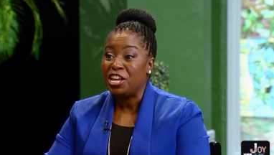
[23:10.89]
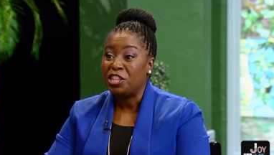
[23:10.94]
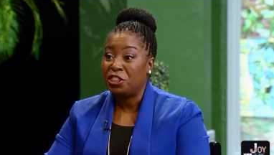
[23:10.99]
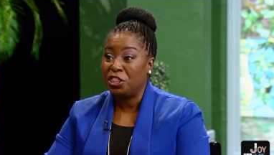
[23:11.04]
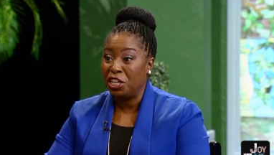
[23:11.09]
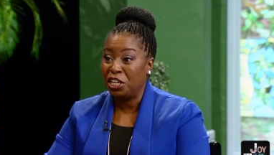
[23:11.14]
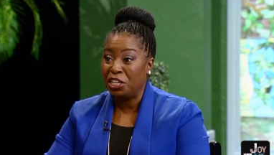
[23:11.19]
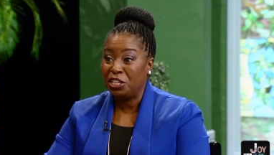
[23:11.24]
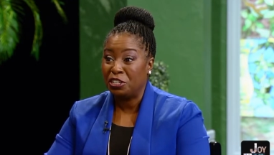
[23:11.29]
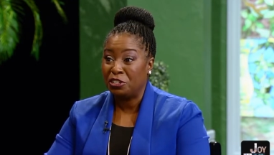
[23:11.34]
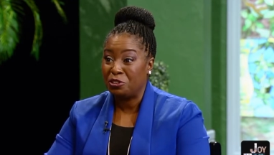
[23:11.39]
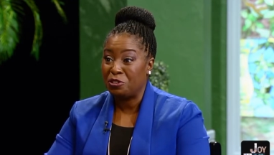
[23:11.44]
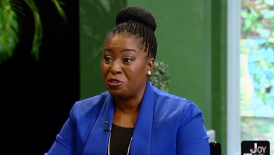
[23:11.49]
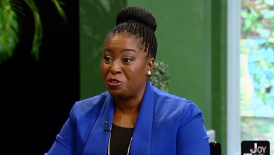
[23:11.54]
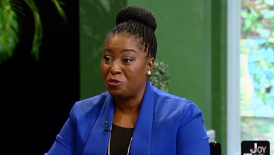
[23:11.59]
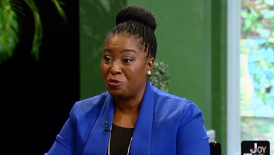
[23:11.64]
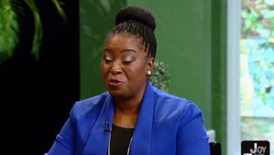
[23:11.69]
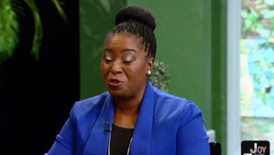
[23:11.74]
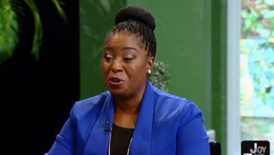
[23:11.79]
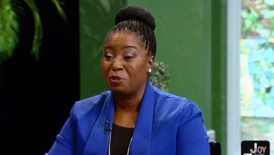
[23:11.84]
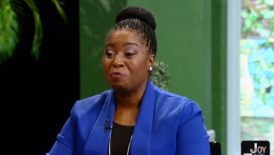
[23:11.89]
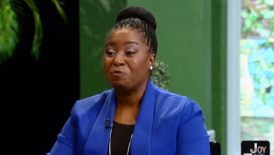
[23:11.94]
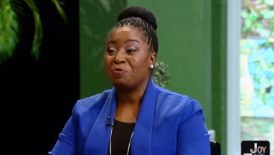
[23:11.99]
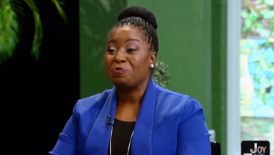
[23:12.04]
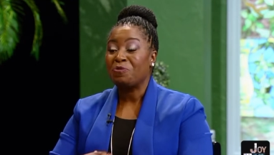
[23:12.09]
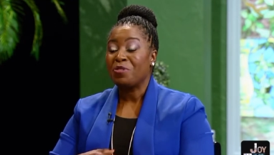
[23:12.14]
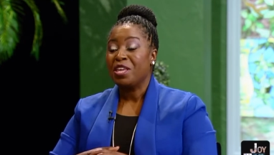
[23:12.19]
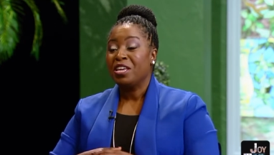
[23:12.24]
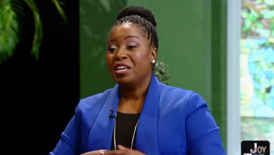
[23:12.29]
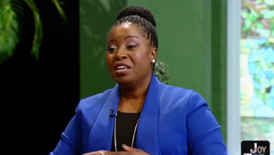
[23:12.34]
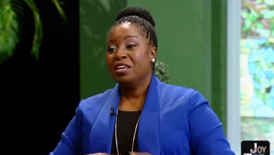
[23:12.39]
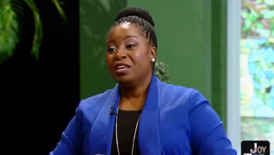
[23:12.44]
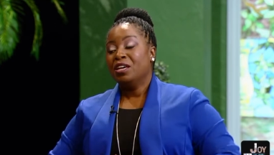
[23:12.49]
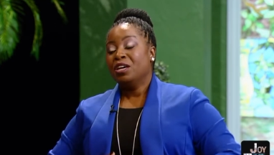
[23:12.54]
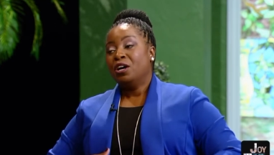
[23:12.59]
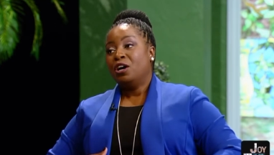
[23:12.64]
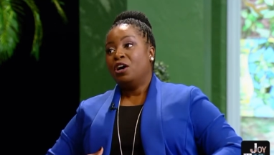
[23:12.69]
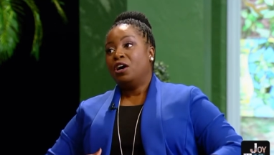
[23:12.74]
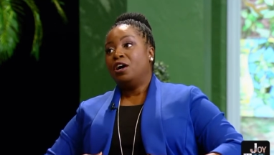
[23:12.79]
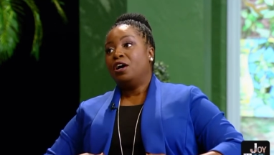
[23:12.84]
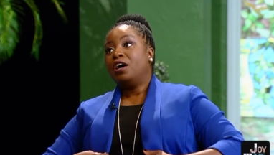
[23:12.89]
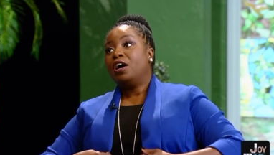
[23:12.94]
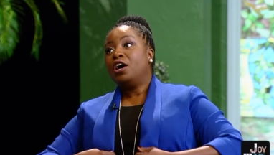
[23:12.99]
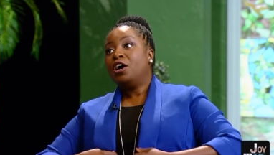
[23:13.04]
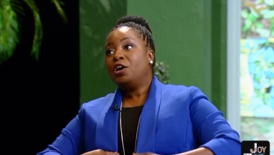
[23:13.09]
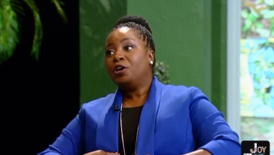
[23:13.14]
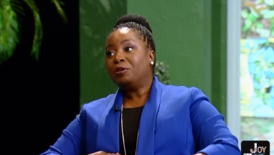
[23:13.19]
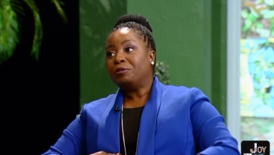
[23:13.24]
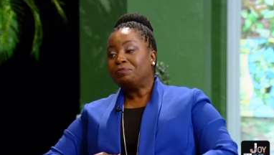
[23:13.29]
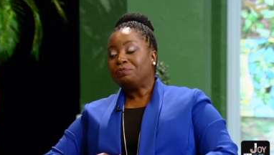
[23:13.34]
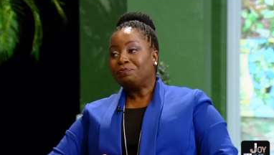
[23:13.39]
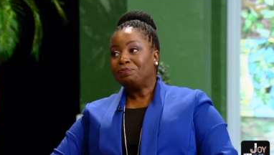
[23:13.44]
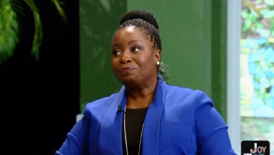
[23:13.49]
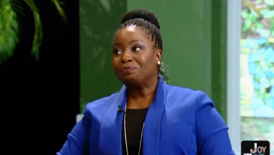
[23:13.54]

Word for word: they, talk, talk about, so what did that look like? When you said, I've